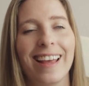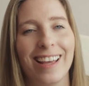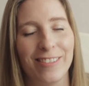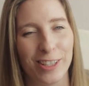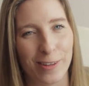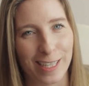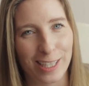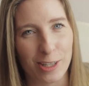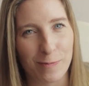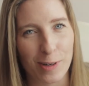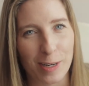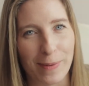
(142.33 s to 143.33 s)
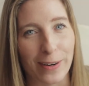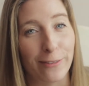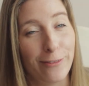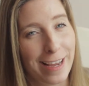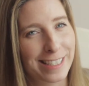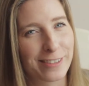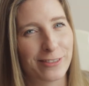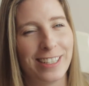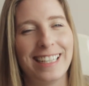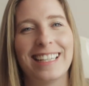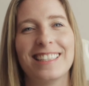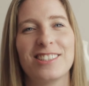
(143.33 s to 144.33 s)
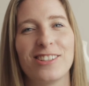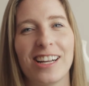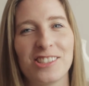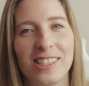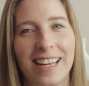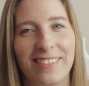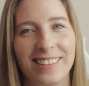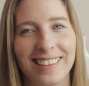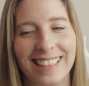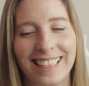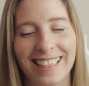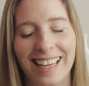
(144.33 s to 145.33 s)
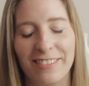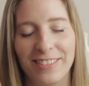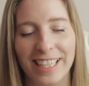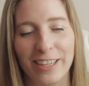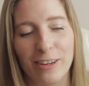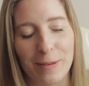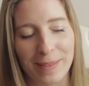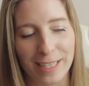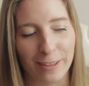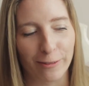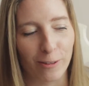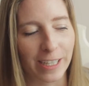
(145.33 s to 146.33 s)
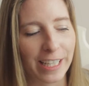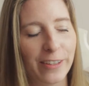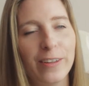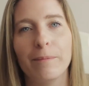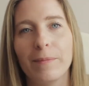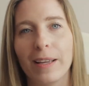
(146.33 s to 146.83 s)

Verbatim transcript: If you wanna know more about effective reading instruction, I will link a video up here for you.